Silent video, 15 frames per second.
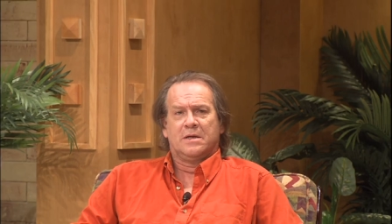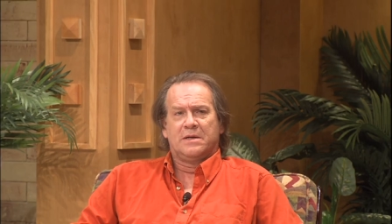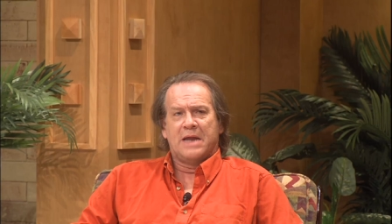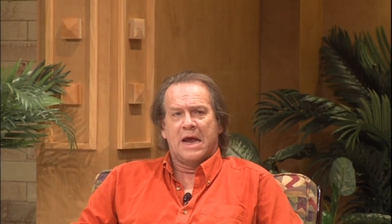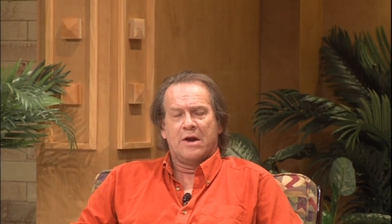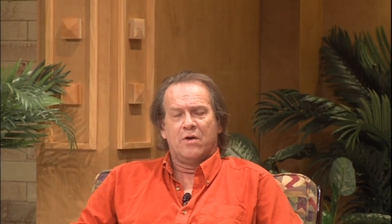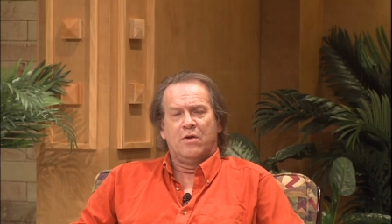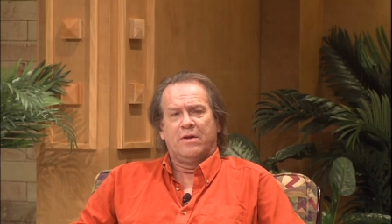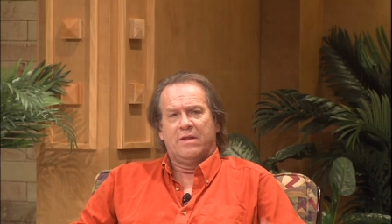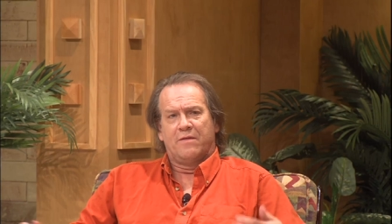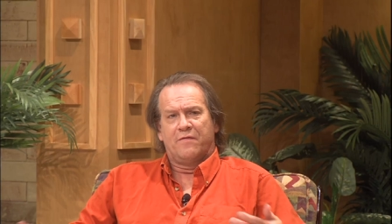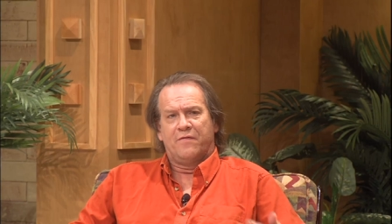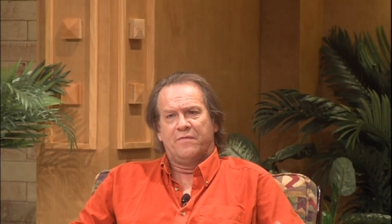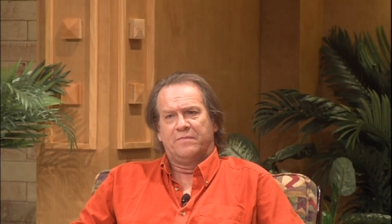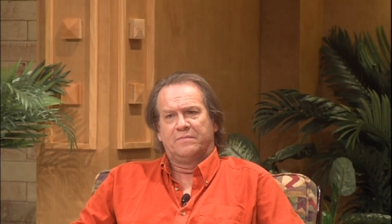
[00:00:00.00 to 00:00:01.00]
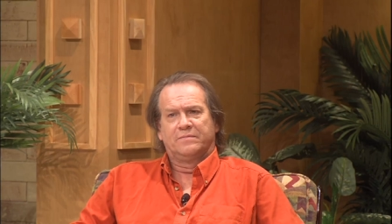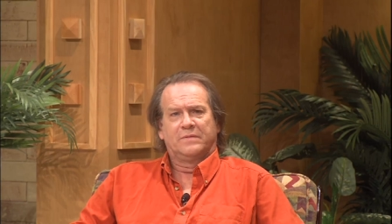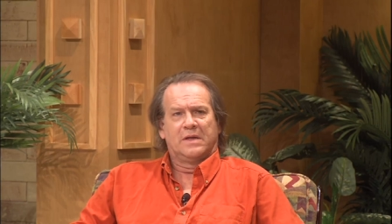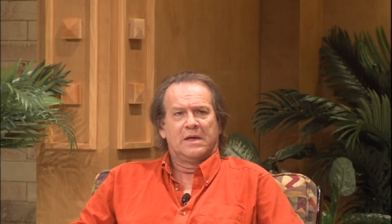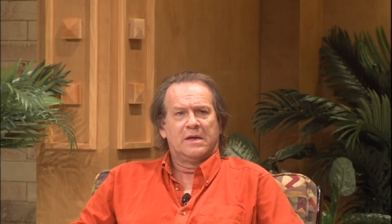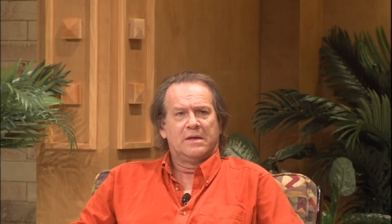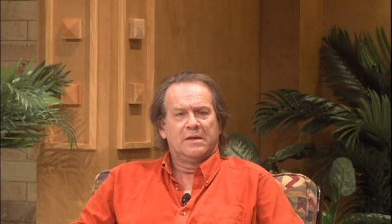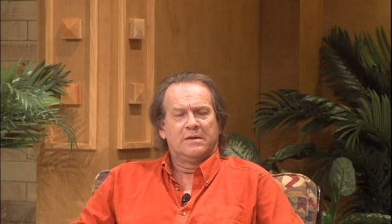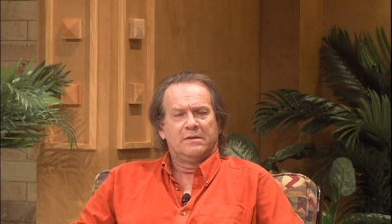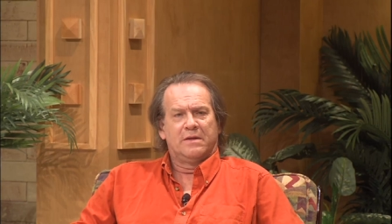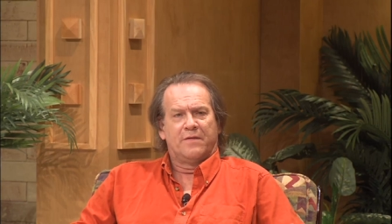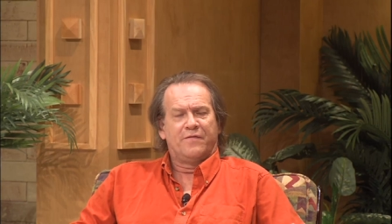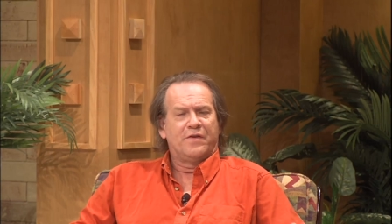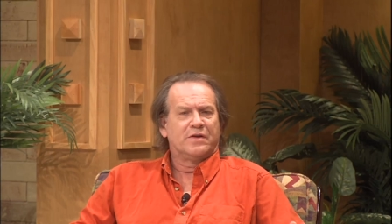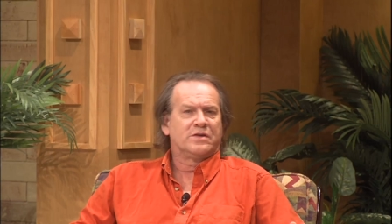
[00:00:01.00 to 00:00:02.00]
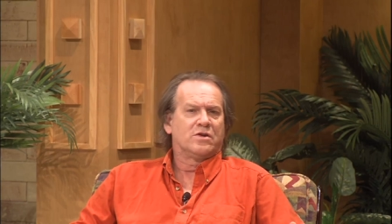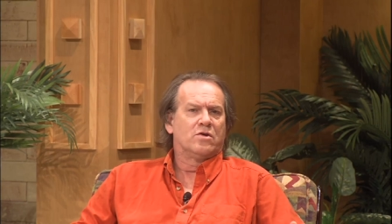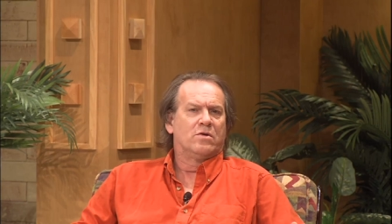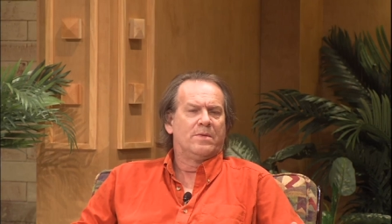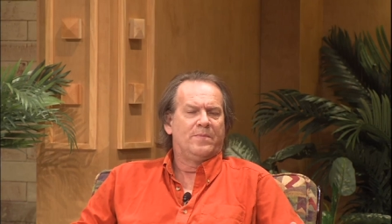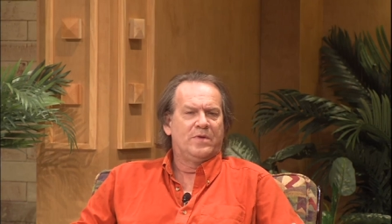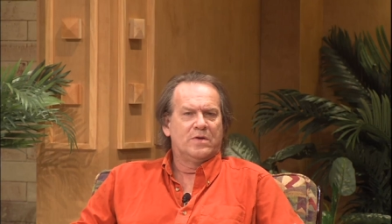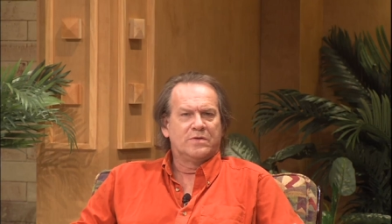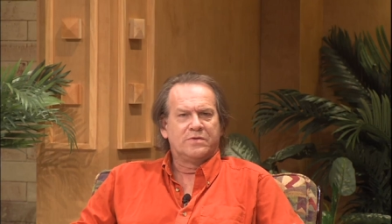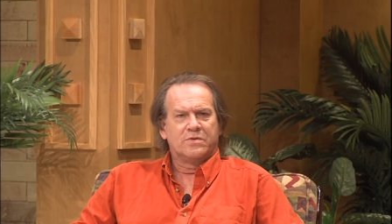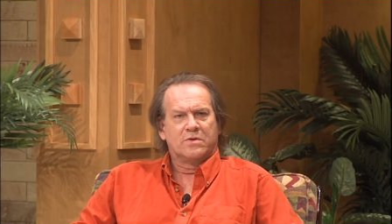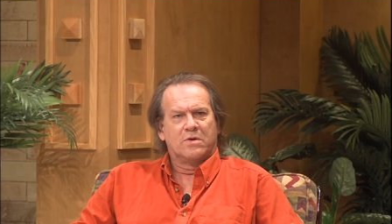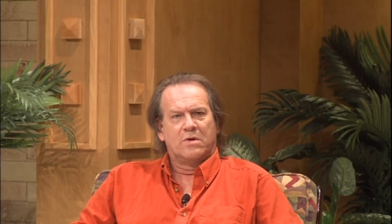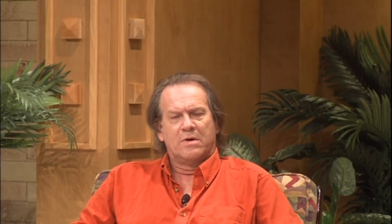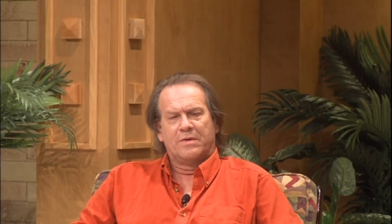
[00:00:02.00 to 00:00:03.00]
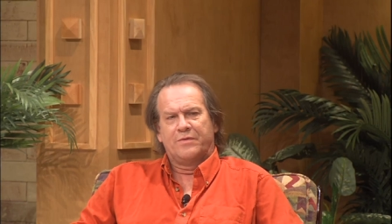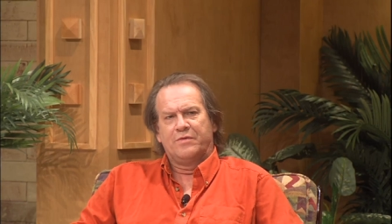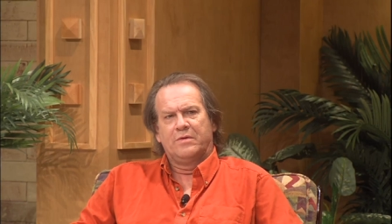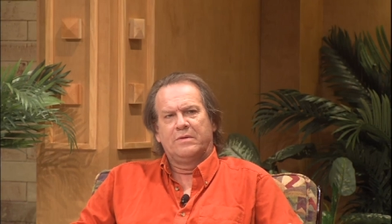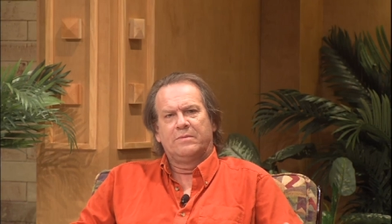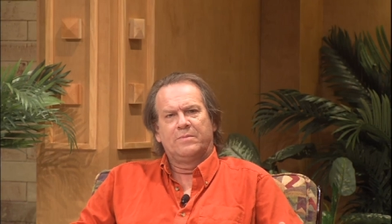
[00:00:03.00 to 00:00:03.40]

not only the the physical abuse they're going through,